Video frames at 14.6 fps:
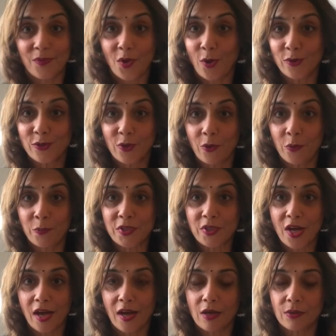also
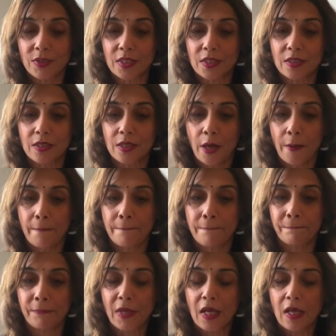Upajjhaya houses.
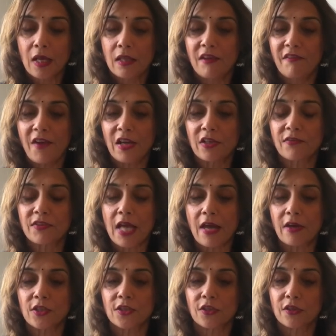The effect of
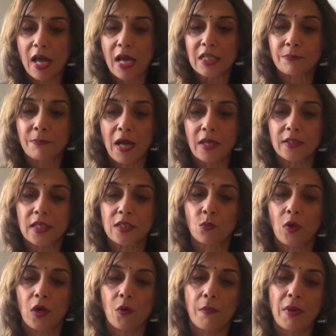Saturn's 3rd aspect is
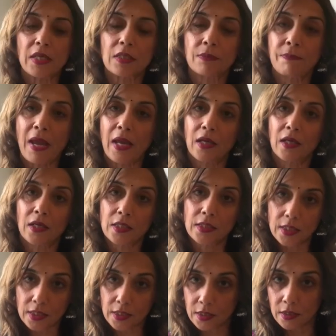where we must make
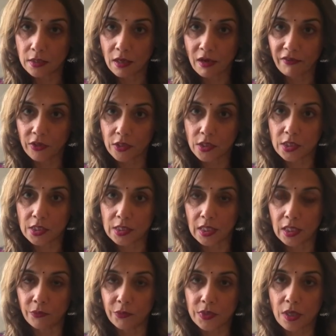consistent efforts to
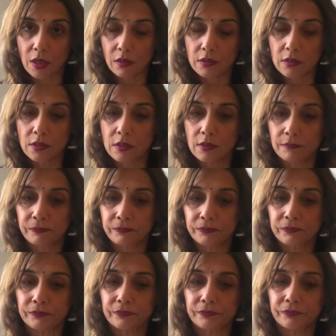see results.
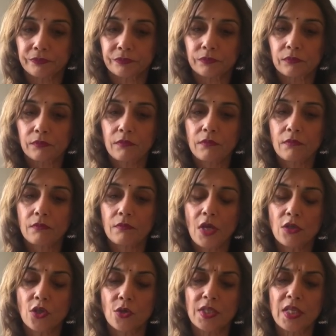
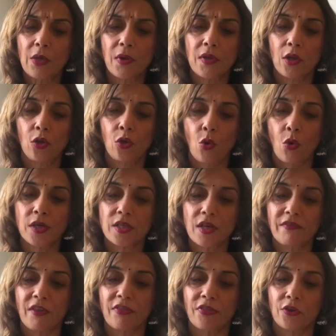So see where the Lord of
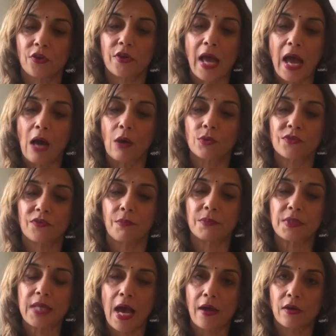the 3rd house from
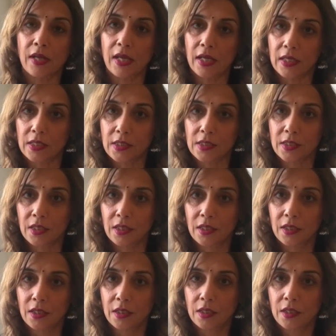Saturn is
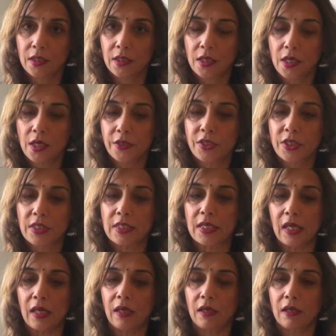to
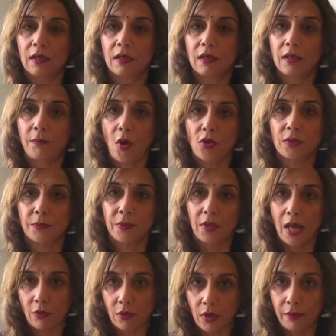see the possible
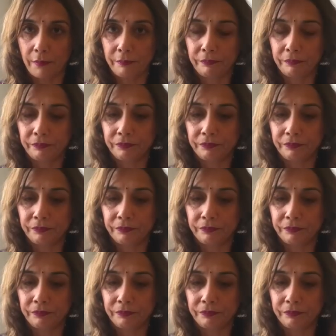outcome.